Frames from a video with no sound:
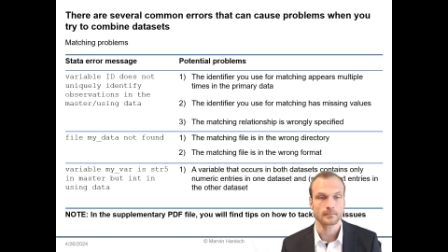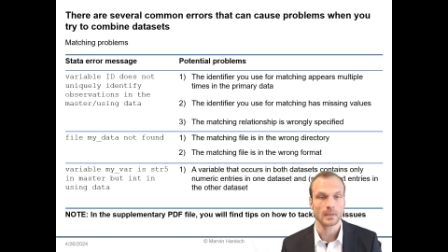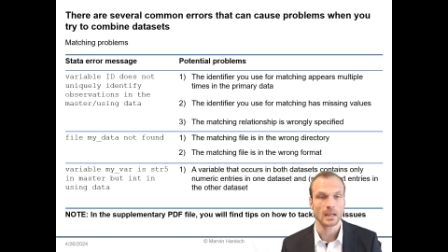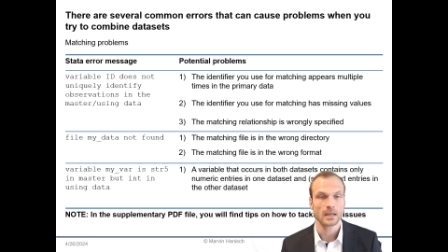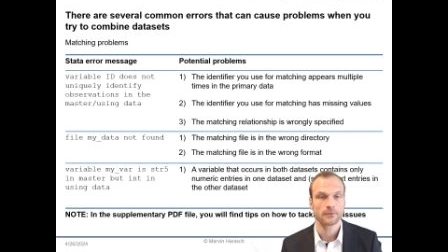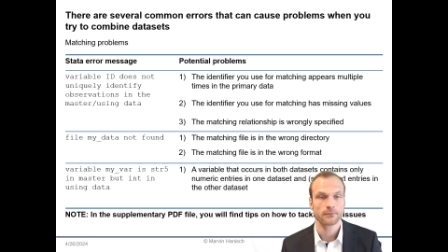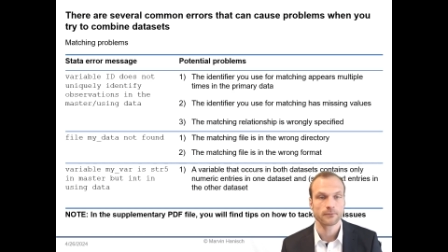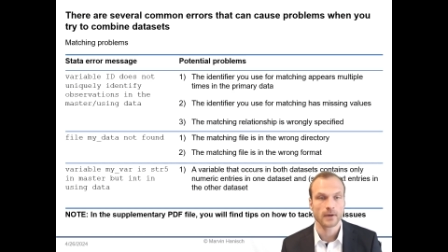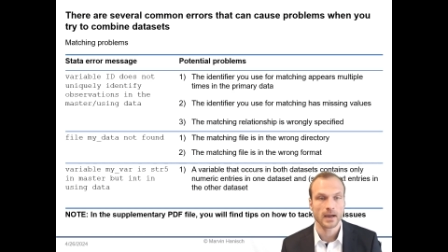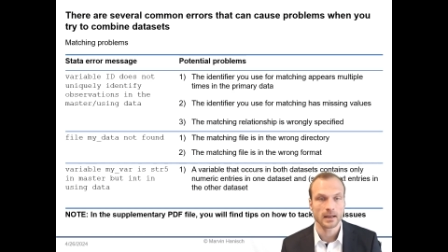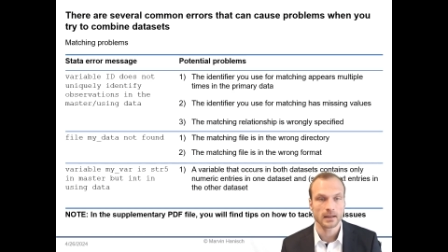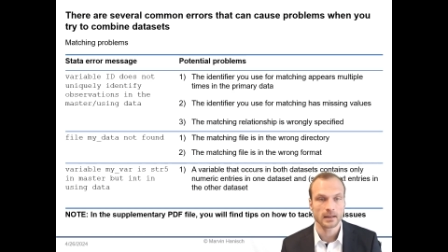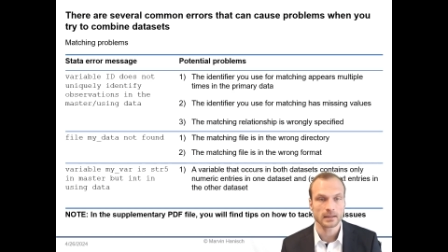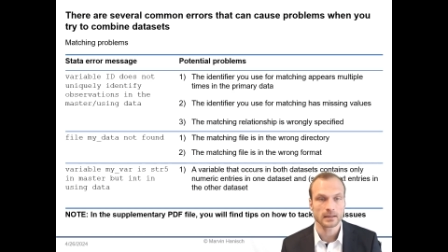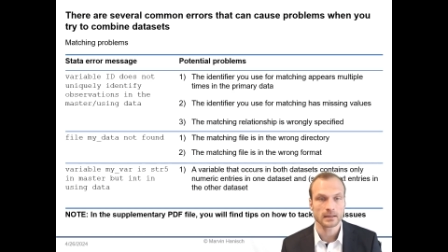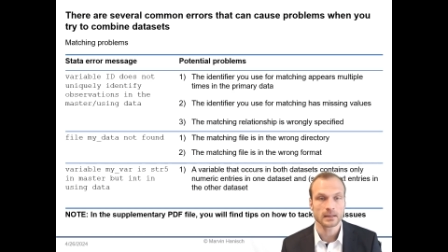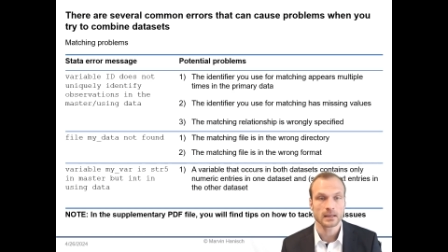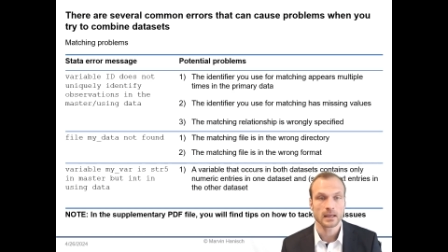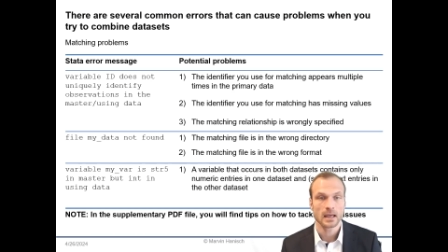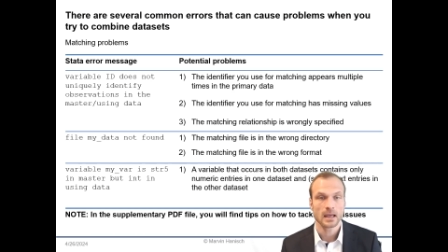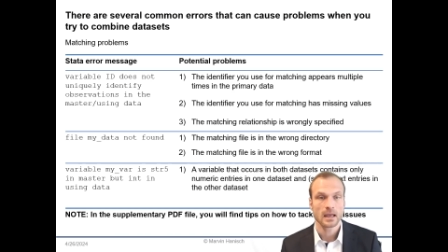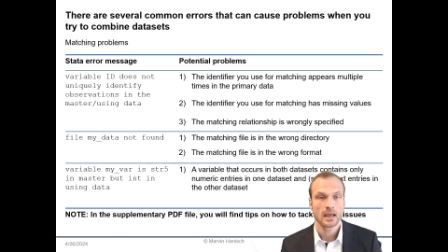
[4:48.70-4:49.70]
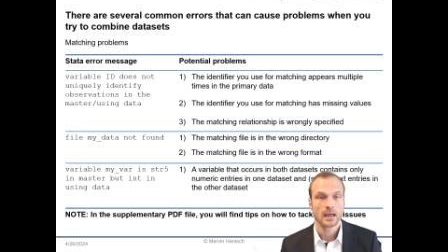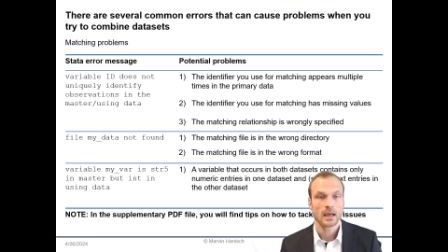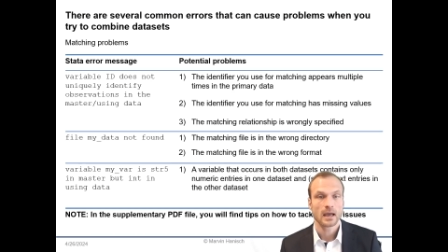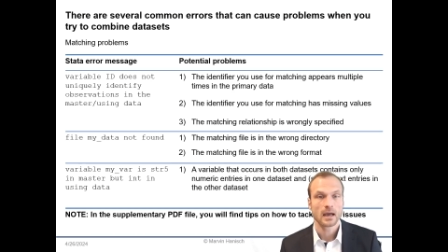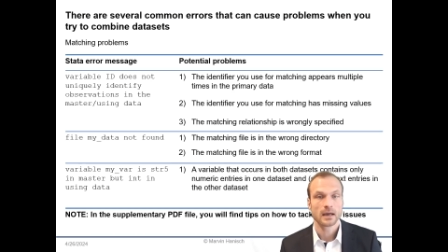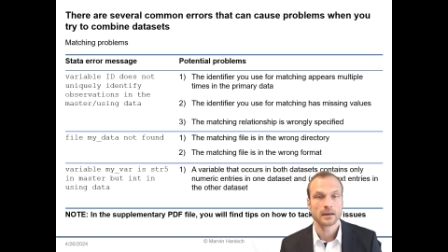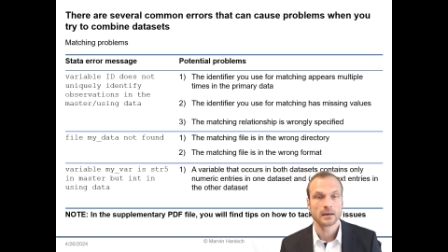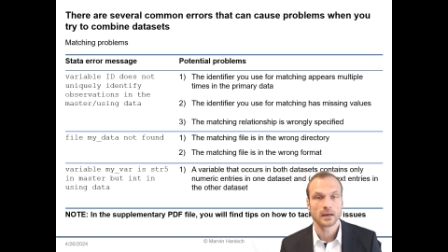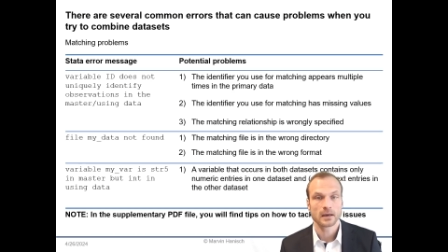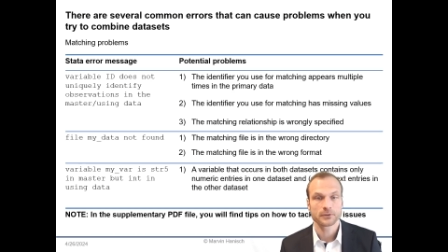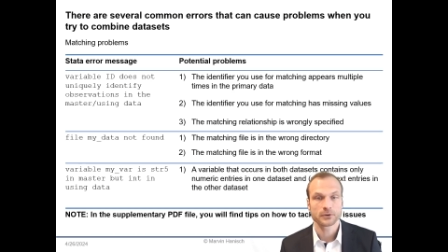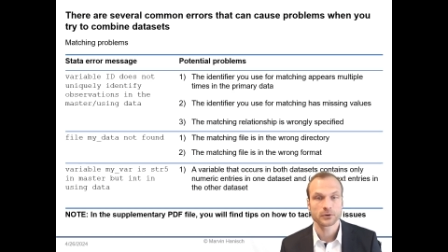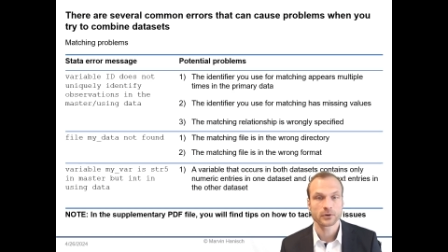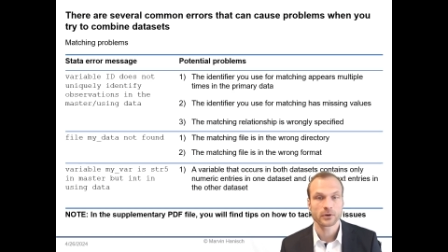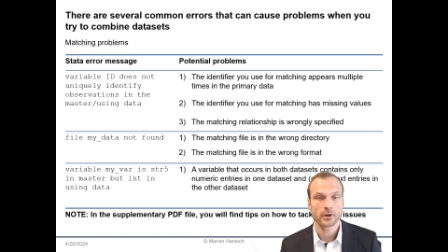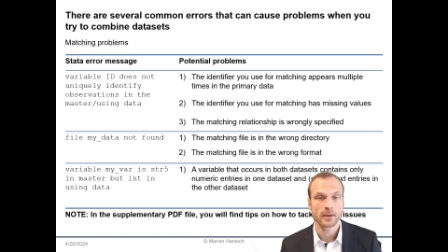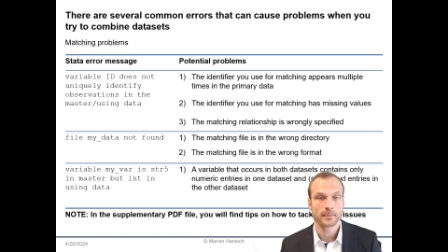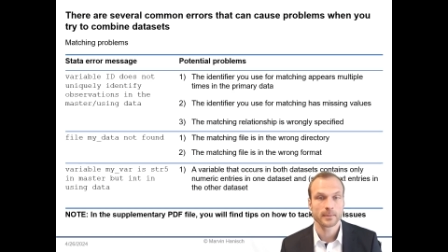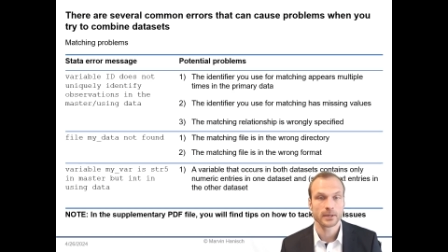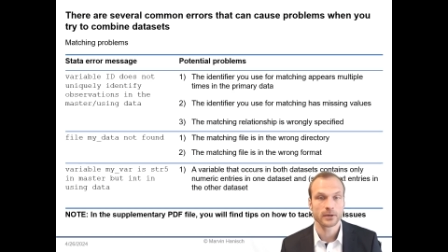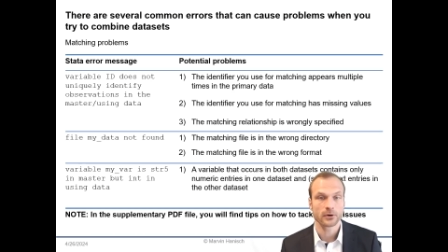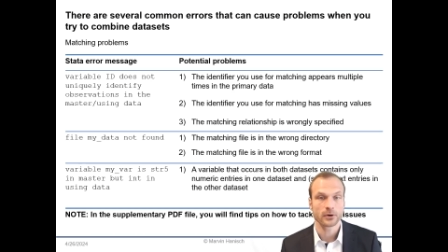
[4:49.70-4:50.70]
Finally, another
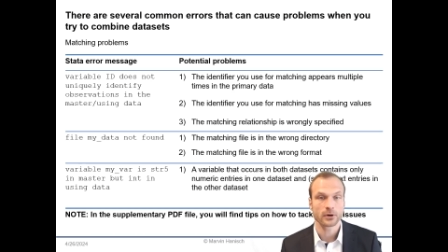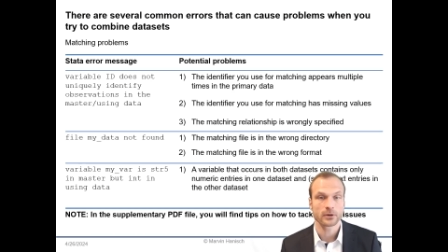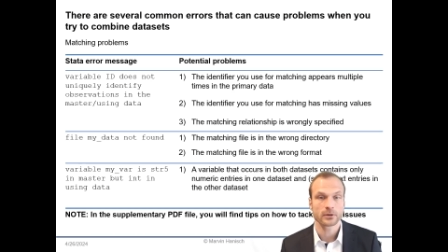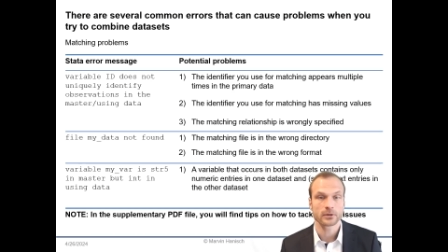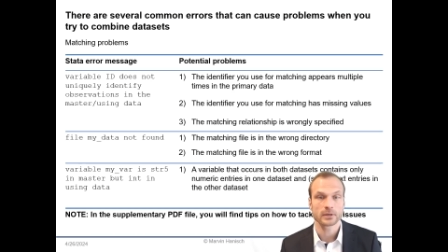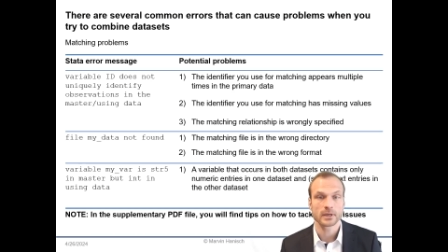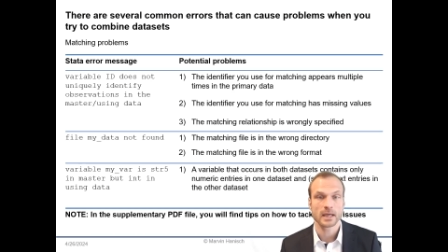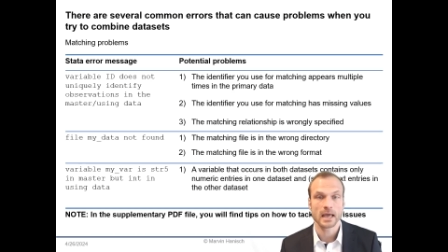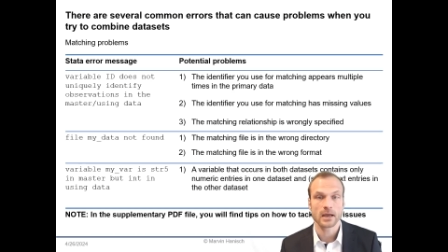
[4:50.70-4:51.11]
common error,